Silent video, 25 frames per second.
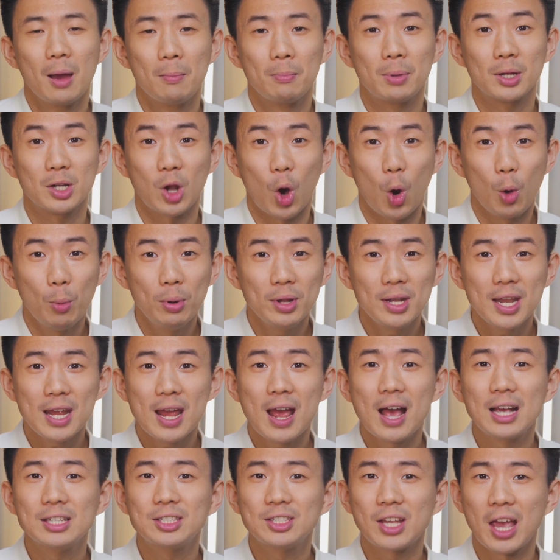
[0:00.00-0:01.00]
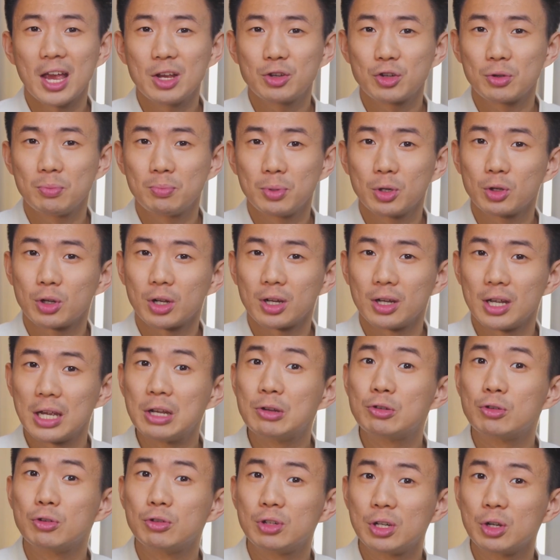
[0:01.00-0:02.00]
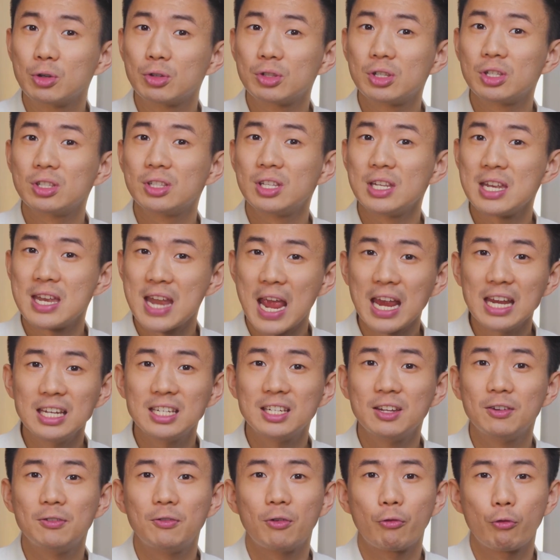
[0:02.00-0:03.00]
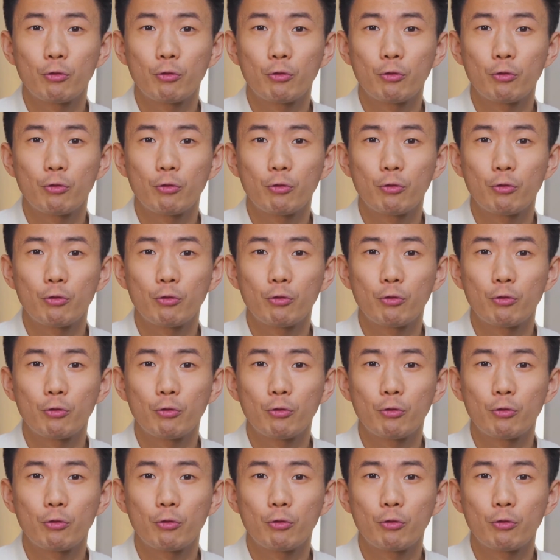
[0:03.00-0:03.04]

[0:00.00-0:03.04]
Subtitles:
but OpenAI's Agent Builder introduces native